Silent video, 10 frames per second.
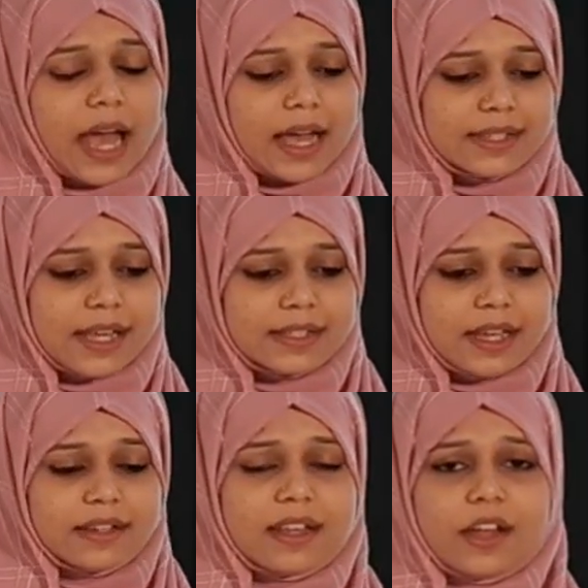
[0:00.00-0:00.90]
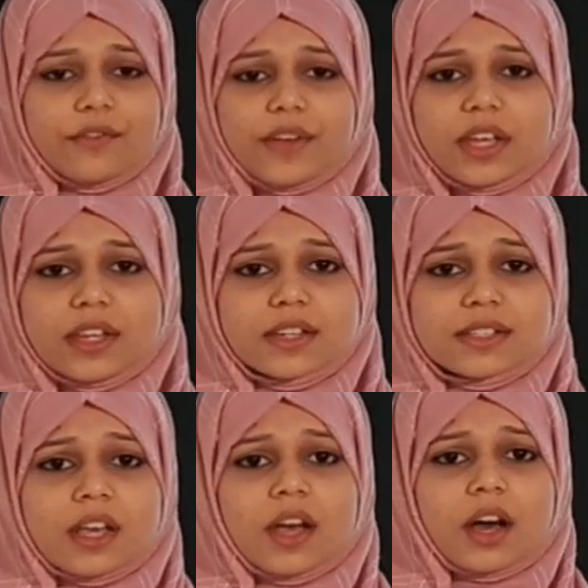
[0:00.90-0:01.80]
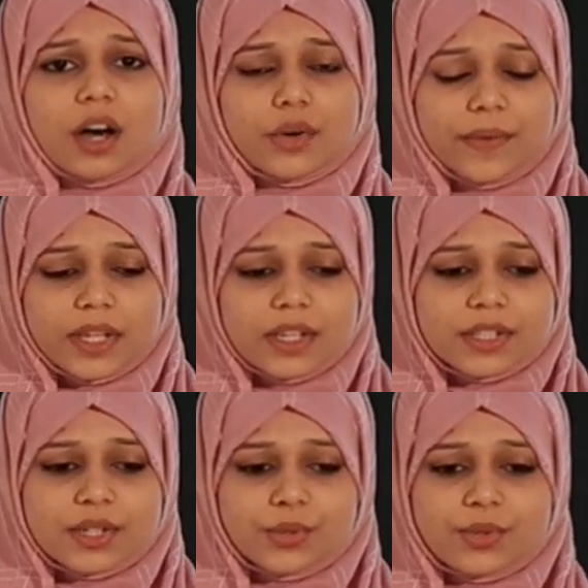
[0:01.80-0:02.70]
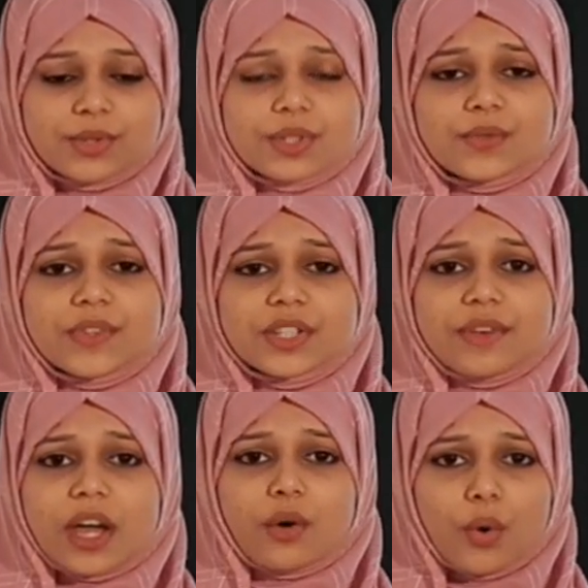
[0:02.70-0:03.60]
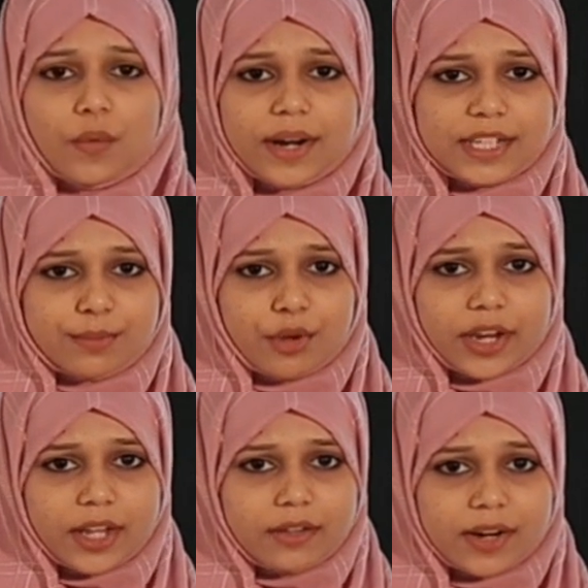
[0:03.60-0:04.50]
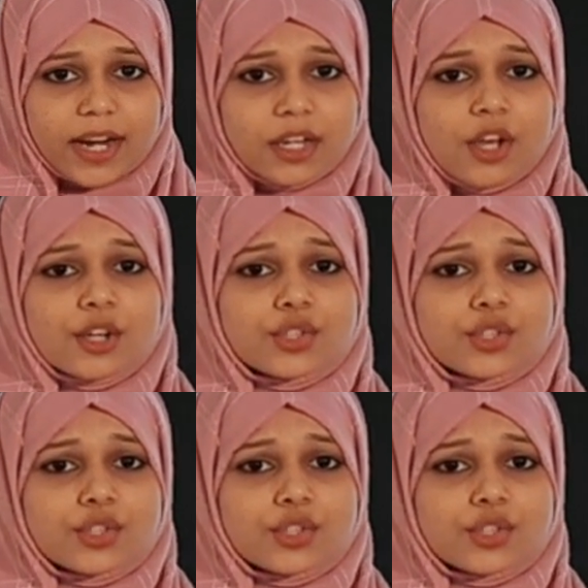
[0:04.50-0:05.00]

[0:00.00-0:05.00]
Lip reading: As I said, there are various resources which we are over exploiting, right?